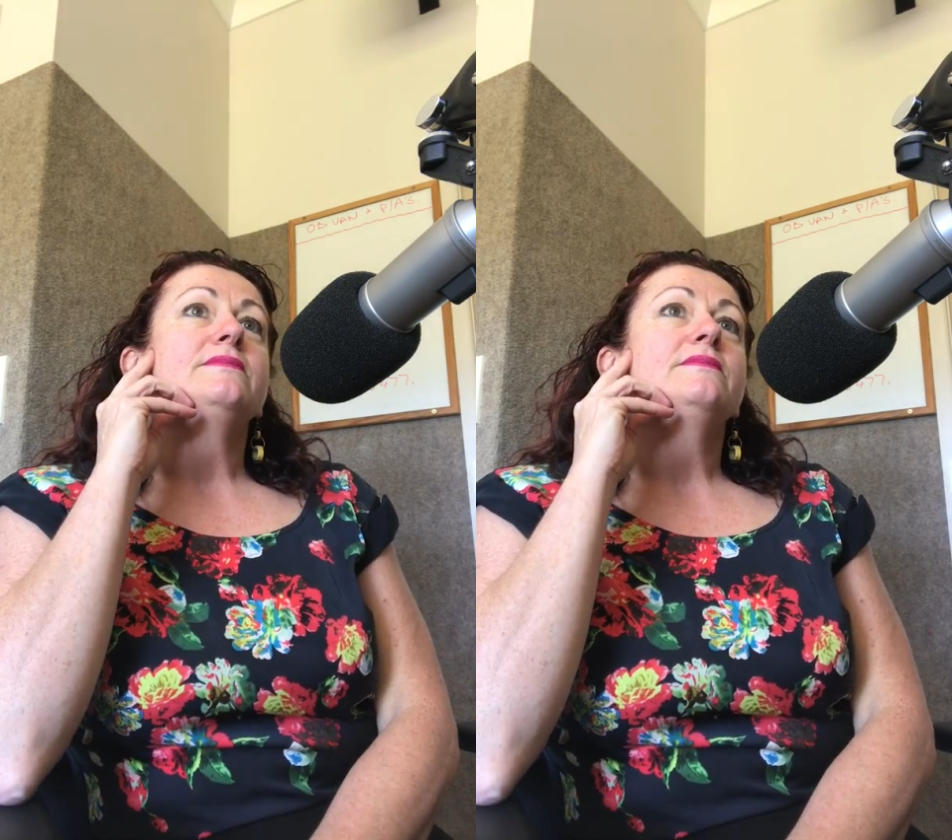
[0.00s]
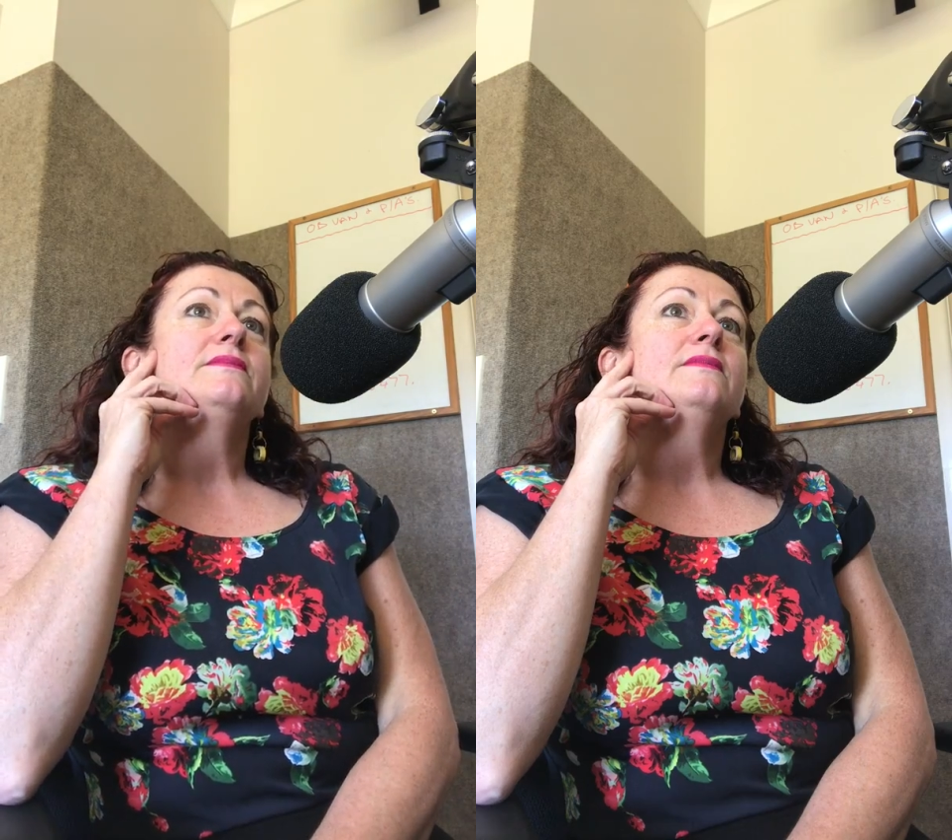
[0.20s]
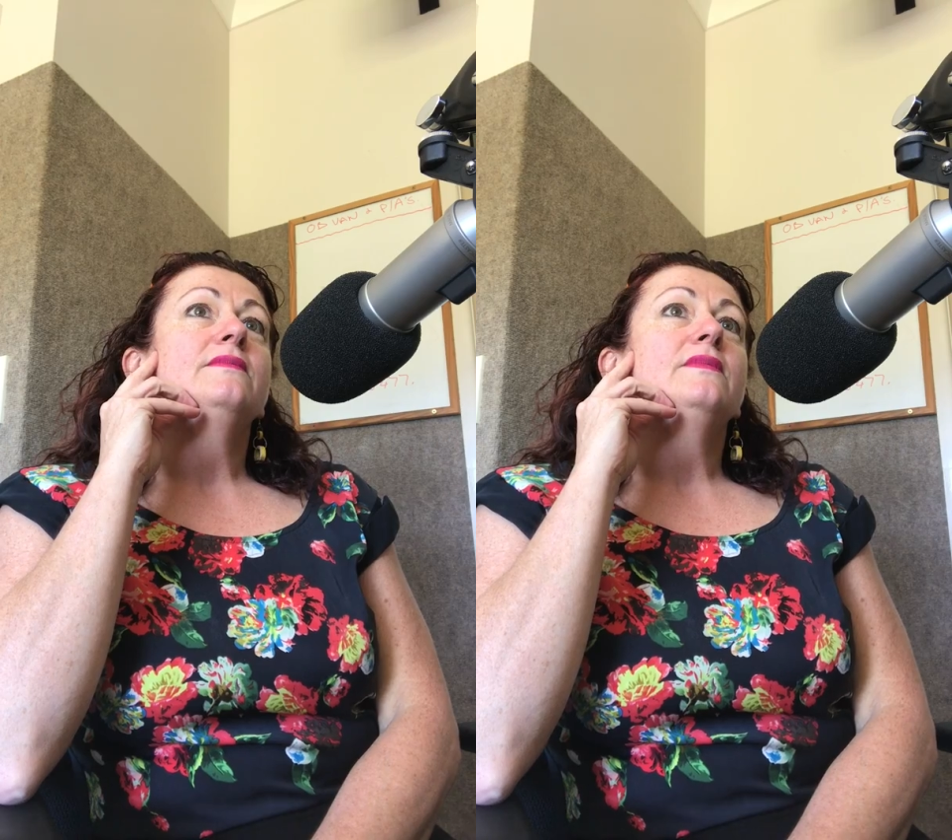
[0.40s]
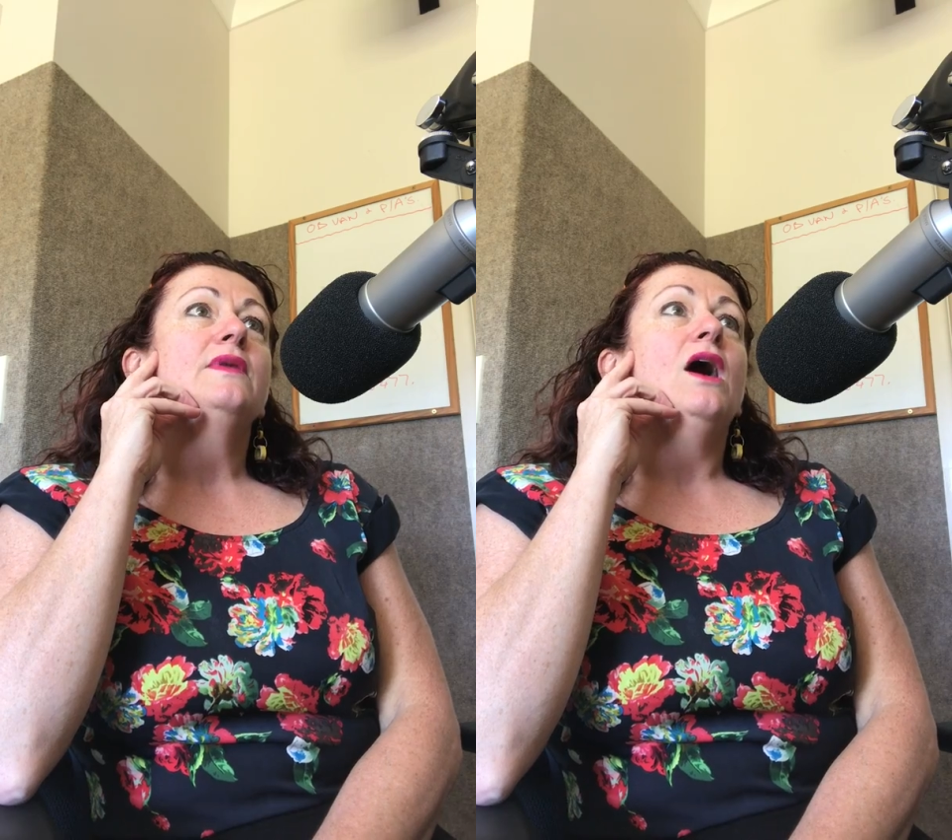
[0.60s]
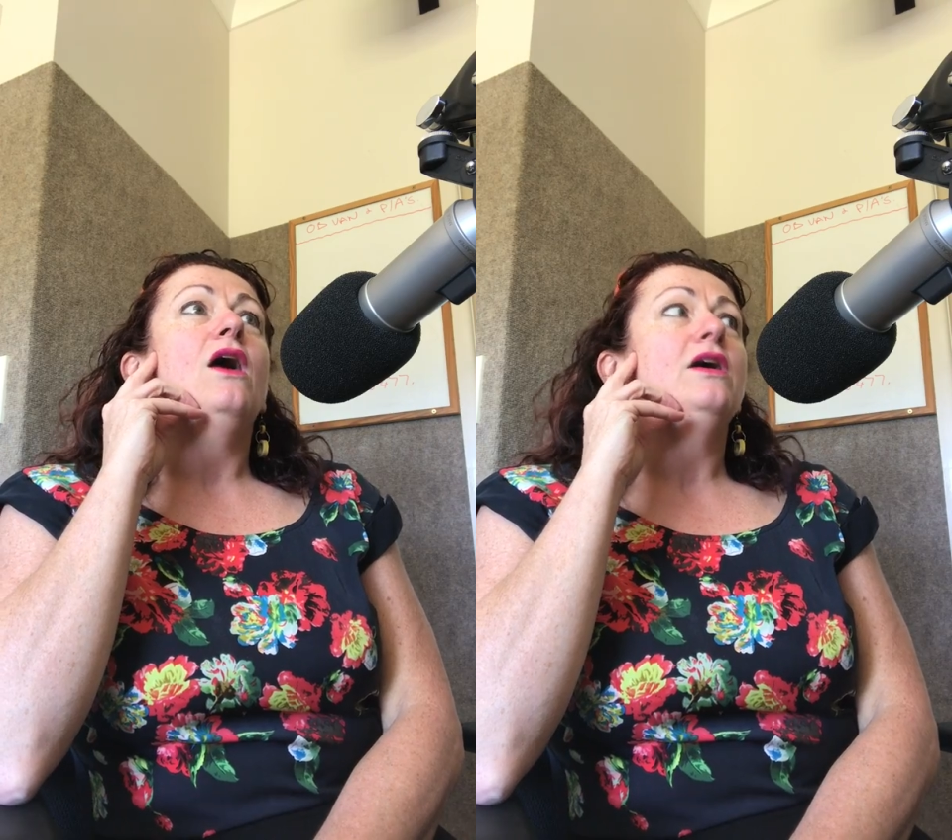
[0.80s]
it
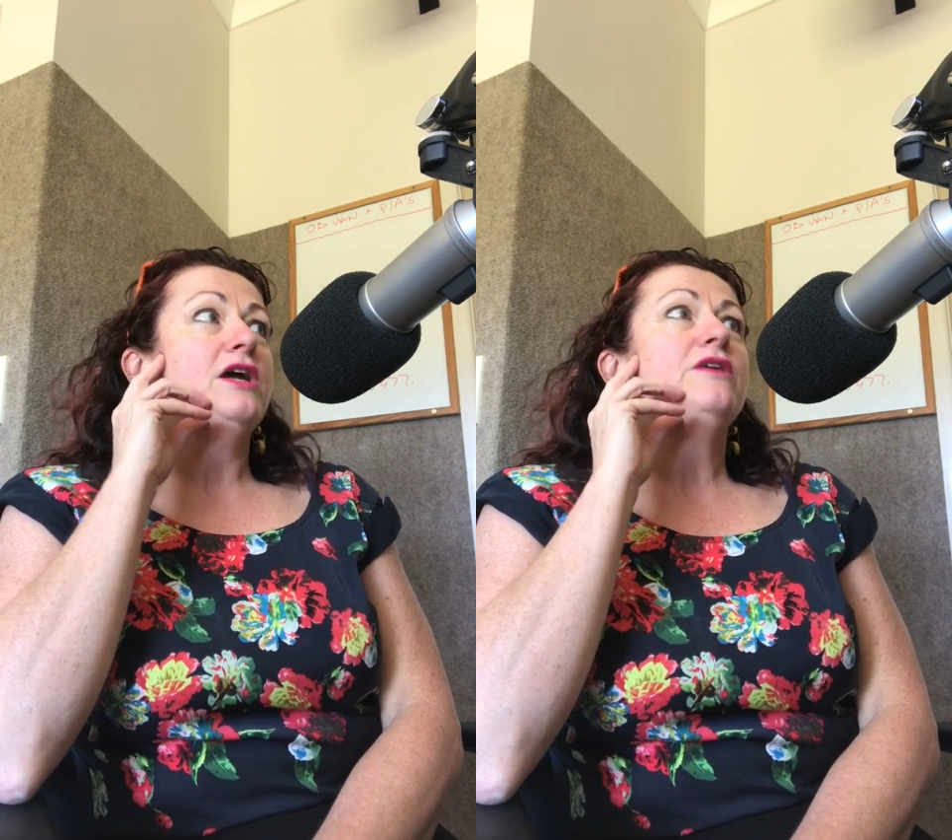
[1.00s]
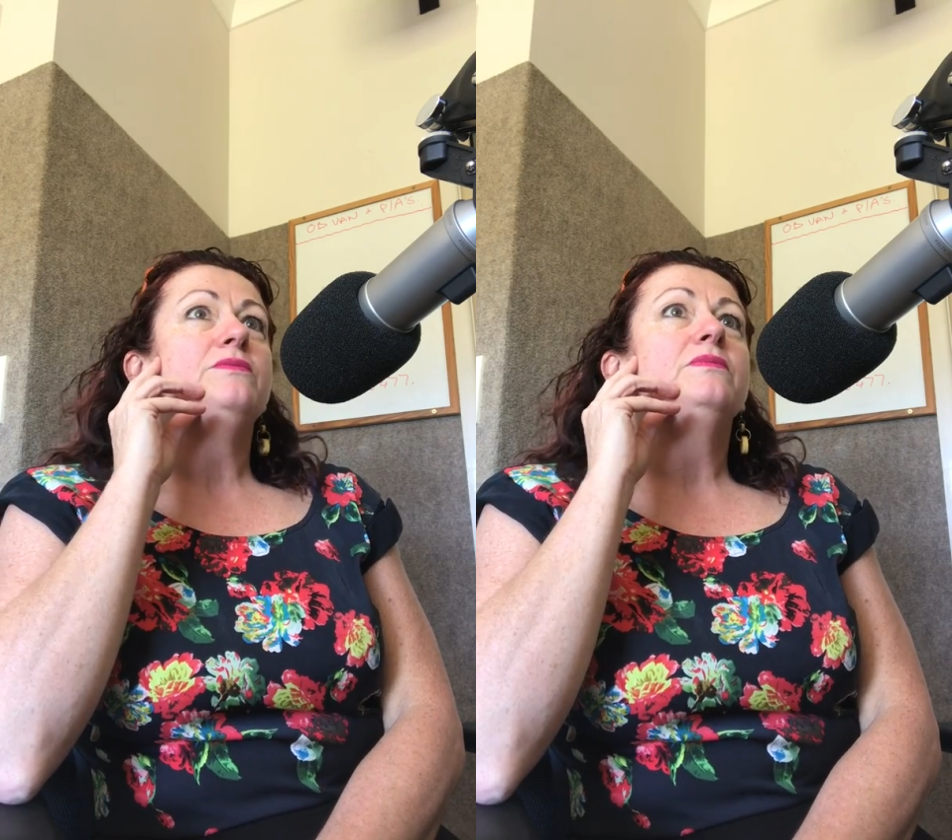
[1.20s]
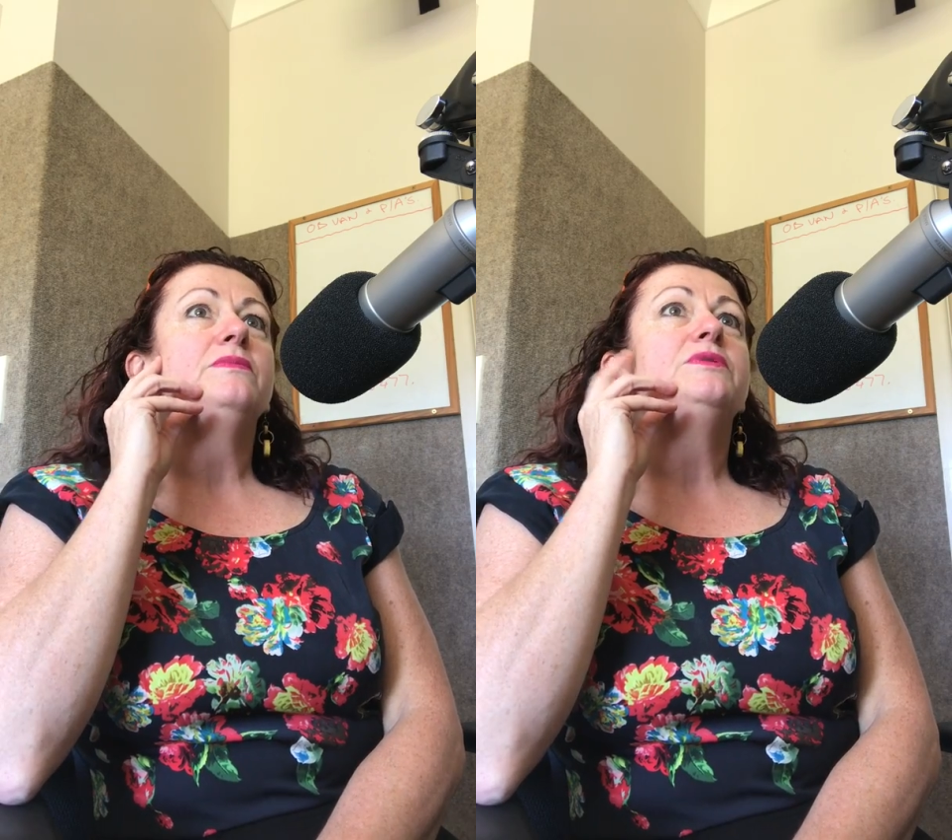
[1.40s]
surgically. Oh no,